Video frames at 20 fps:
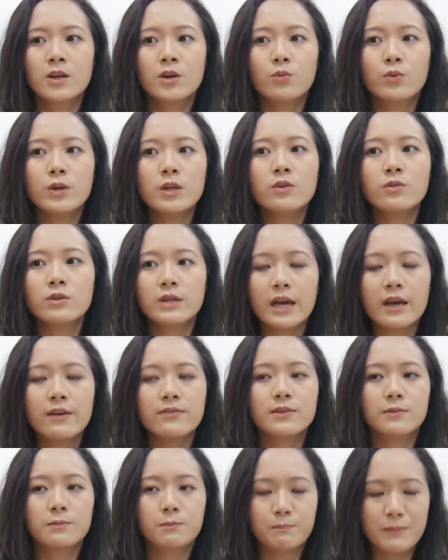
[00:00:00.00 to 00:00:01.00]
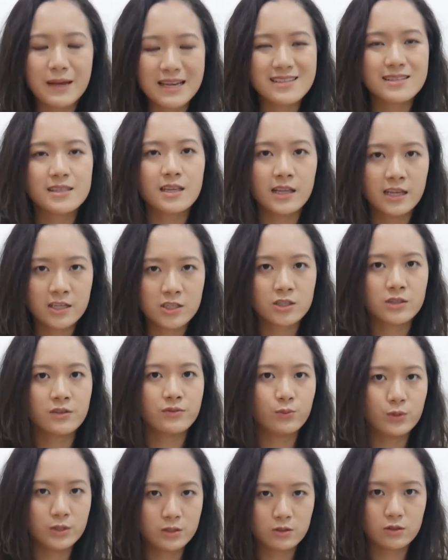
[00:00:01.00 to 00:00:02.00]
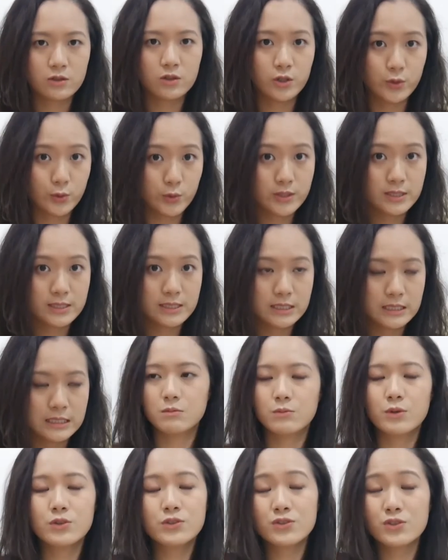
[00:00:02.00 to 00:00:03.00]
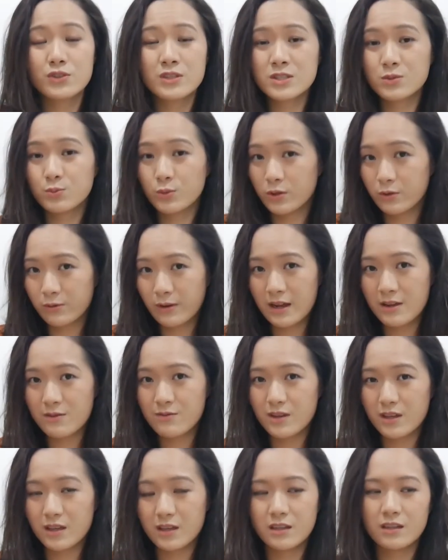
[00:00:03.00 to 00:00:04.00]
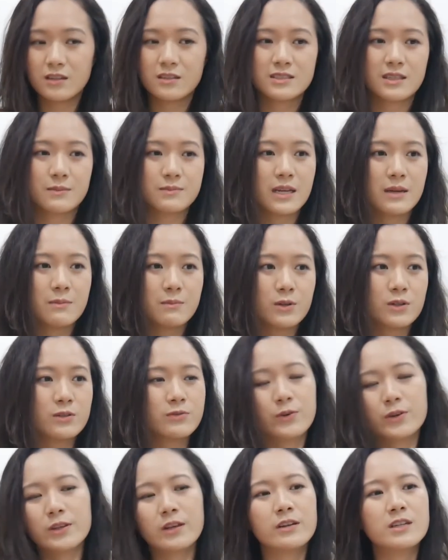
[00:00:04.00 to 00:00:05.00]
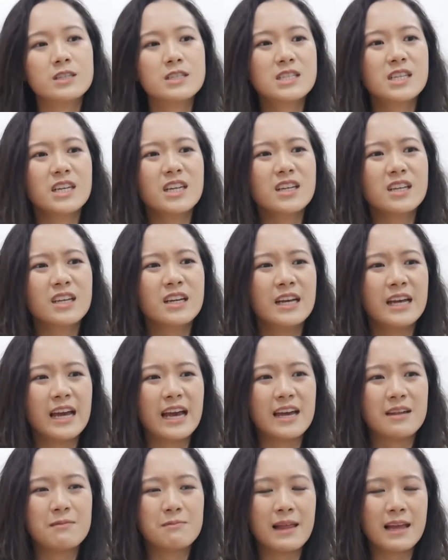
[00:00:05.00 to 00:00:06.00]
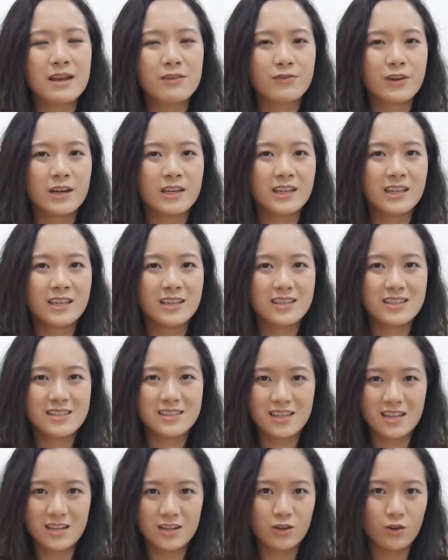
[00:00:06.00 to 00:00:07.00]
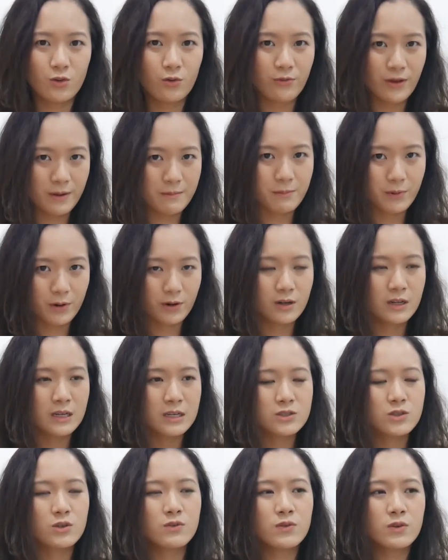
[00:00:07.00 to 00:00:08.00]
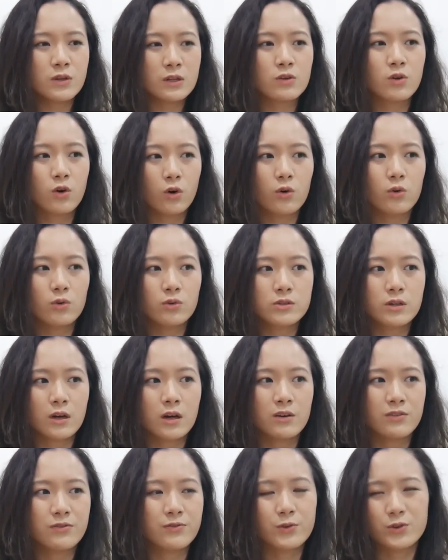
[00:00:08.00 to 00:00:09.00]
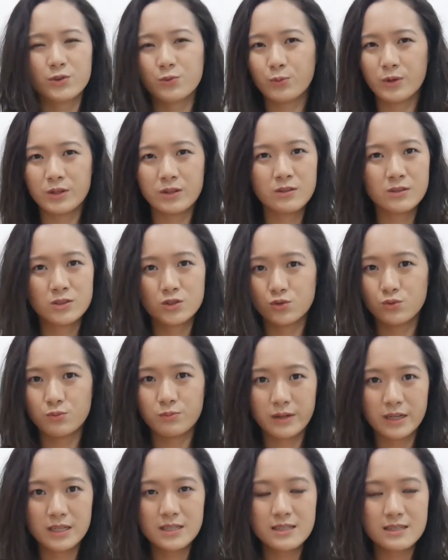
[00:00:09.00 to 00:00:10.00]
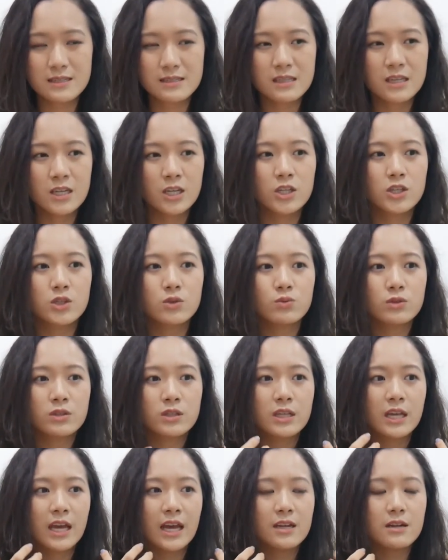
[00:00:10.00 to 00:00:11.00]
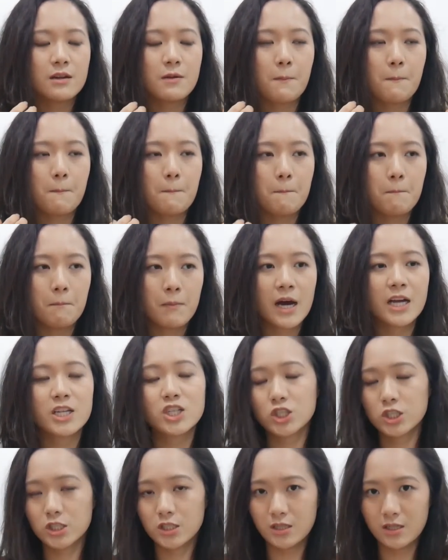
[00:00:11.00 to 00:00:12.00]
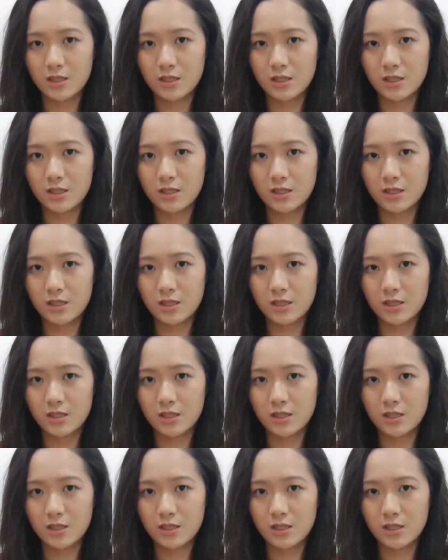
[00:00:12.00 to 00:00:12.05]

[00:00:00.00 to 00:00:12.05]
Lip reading: we don't have the best selection of winter clothes. Most students will arrive in September for their intake, and Black Friday is in November. So if you can hold off for 1-2 months, you will get much